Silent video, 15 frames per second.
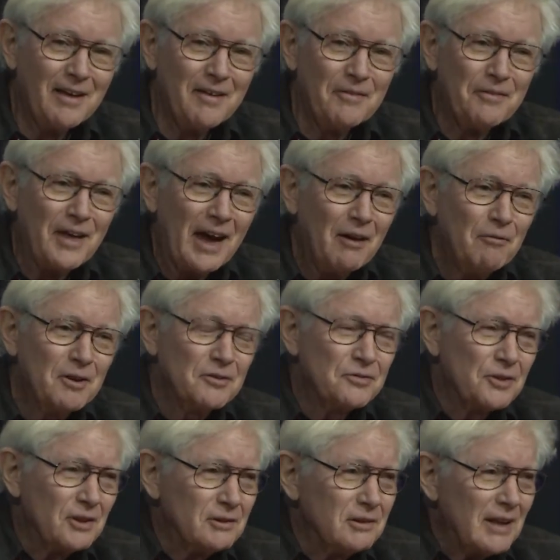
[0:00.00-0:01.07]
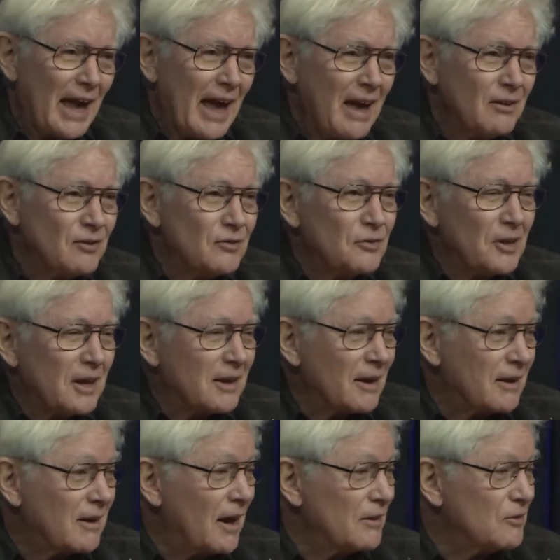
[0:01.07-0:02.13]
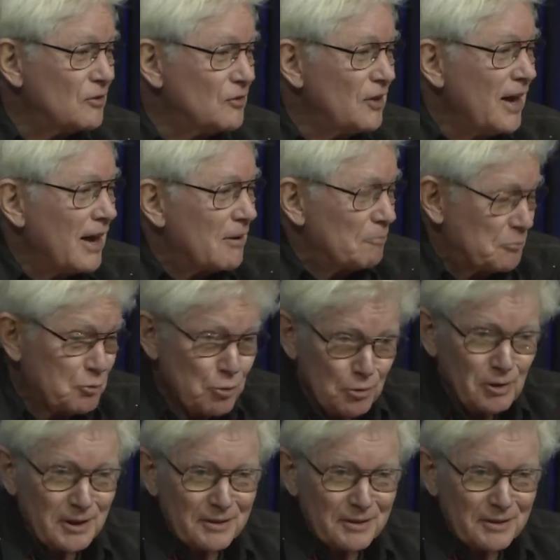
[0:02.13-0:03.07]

That was the last thing I got to say, truly.